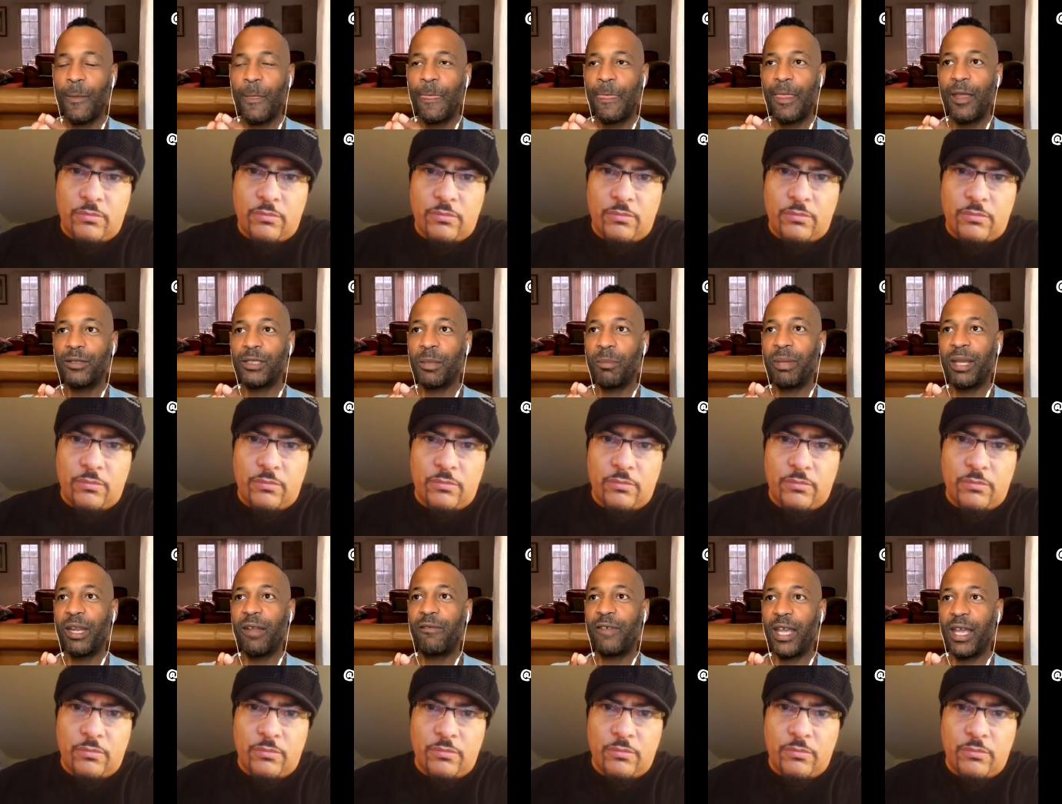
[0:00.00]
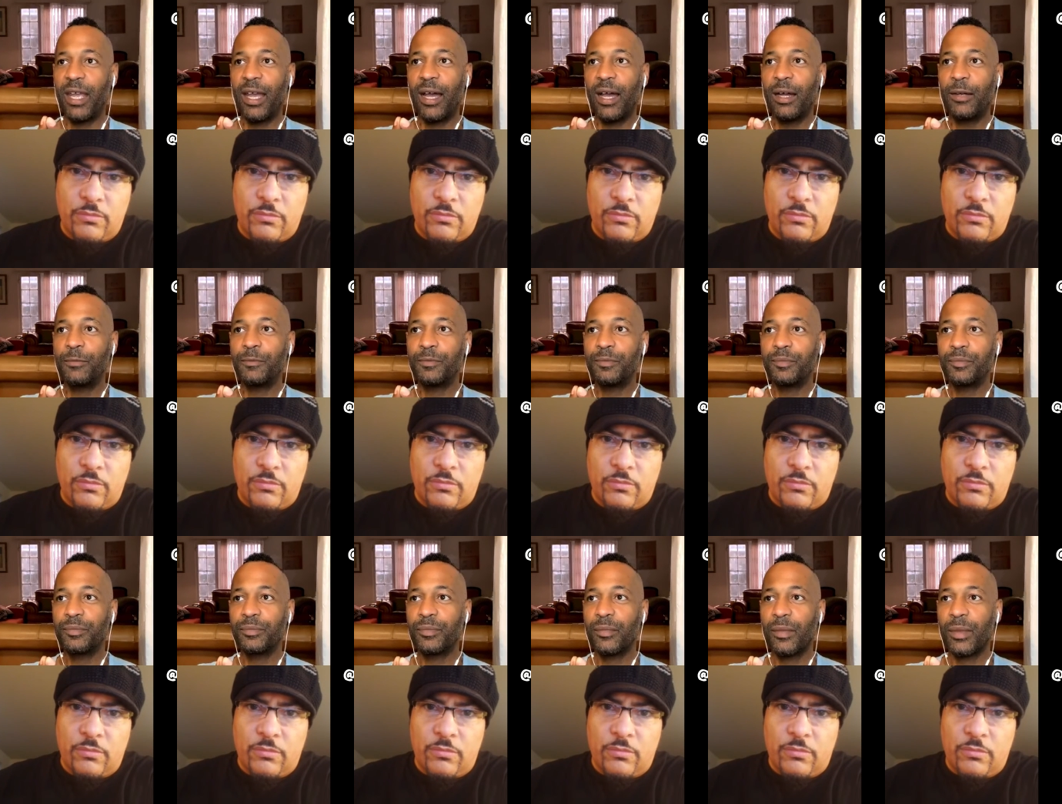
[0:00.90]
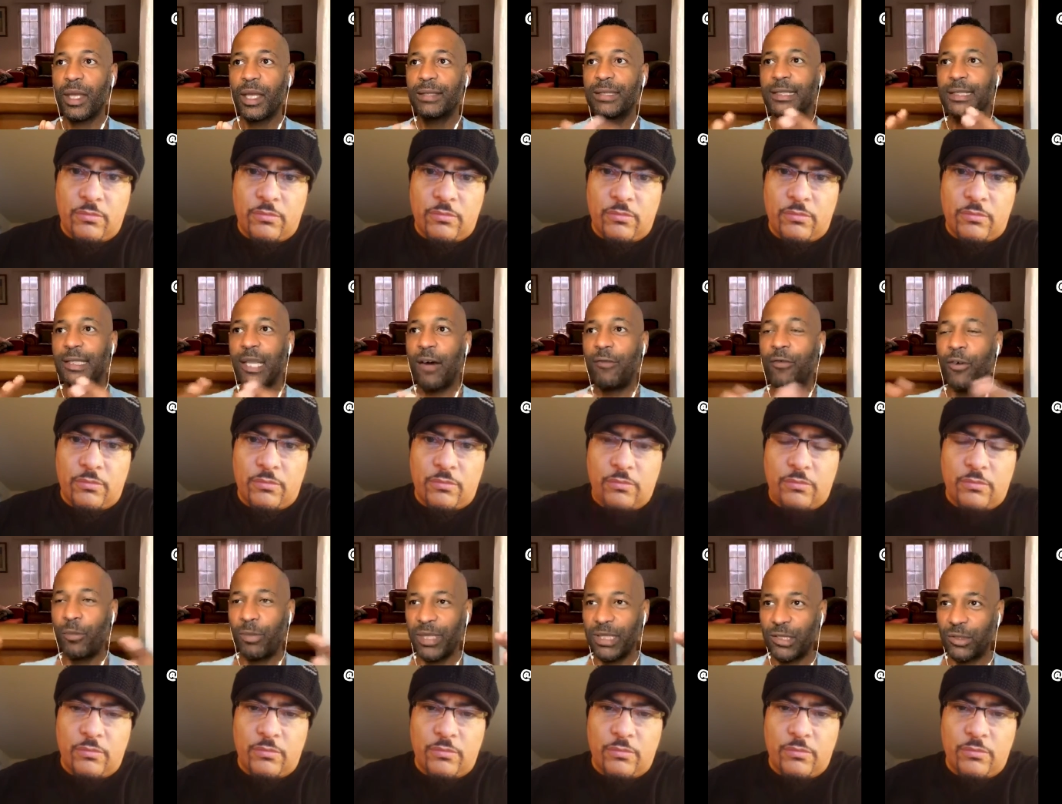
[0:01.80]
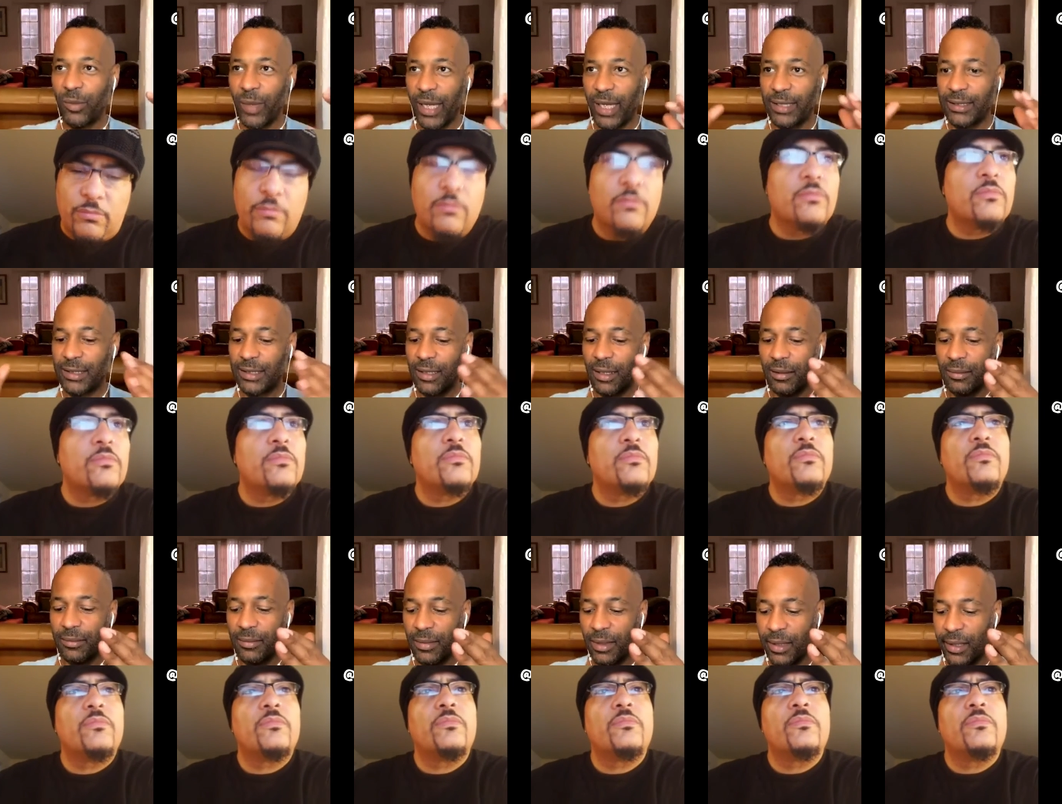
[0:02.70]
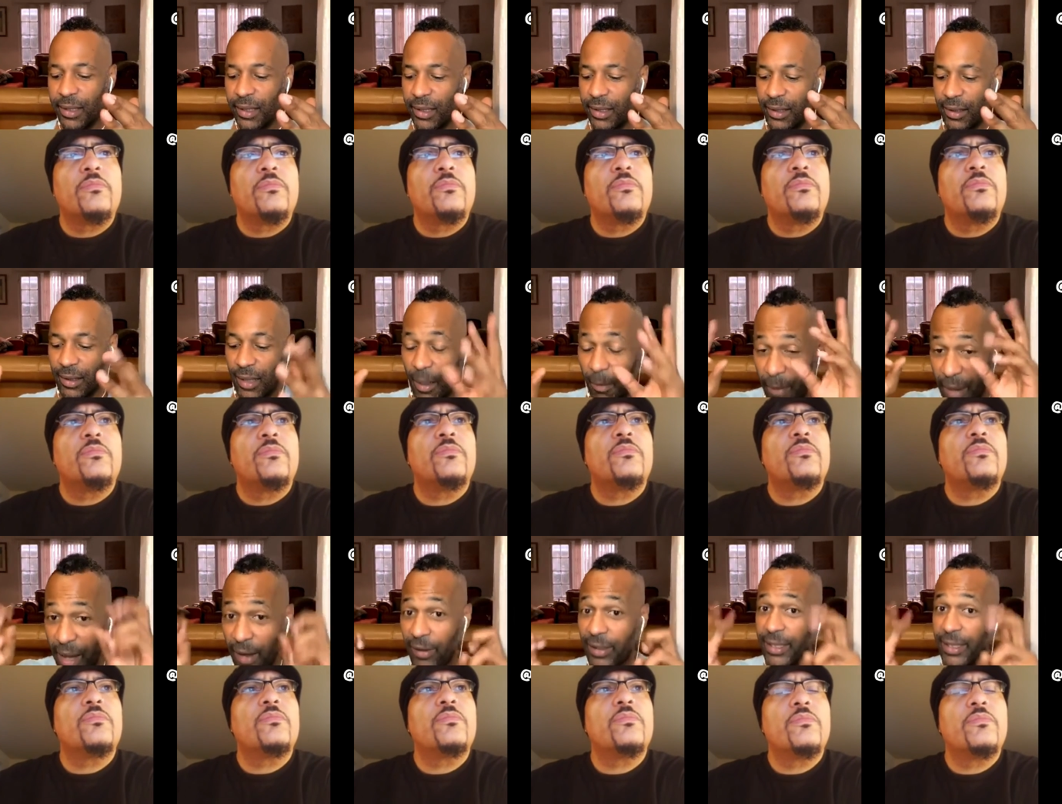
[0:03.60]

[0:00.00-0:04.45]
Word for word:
Speaker 1: bit of a scuffle between some apparently